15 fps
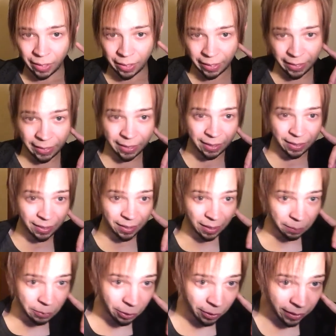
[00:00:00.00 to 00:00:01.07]
yeah,
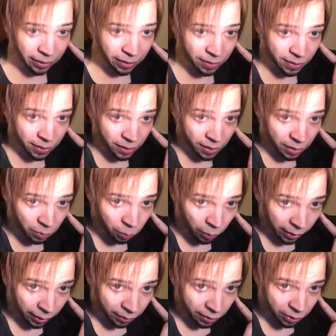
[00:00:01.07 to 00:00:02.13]
I'm trying to see
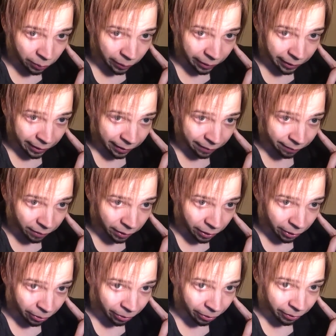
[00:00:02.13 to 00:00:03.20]
what else do I have in
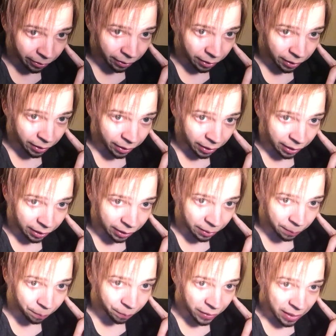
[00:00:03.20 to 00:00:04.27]
here.
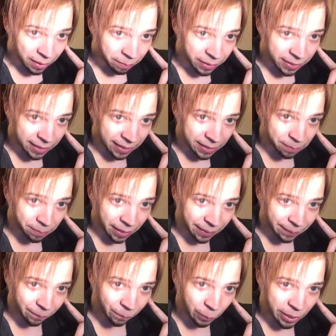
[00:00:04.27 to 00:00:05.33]
Besides
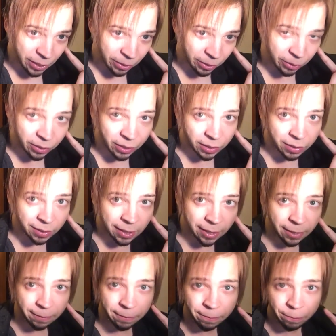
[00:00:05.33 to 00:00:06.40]
my weird
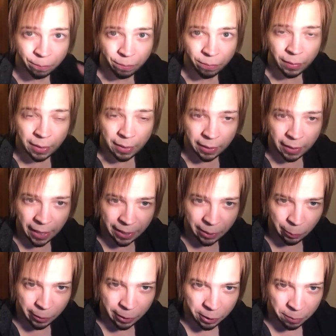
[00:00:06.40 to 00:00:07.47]
kind of
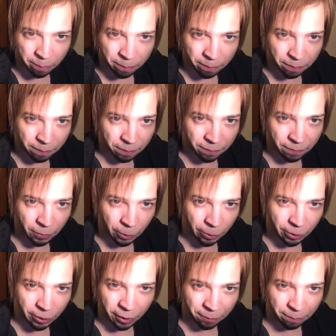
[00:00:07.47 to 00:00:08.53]
language
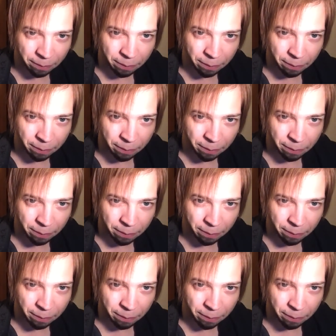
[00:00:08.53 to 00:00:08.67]
version of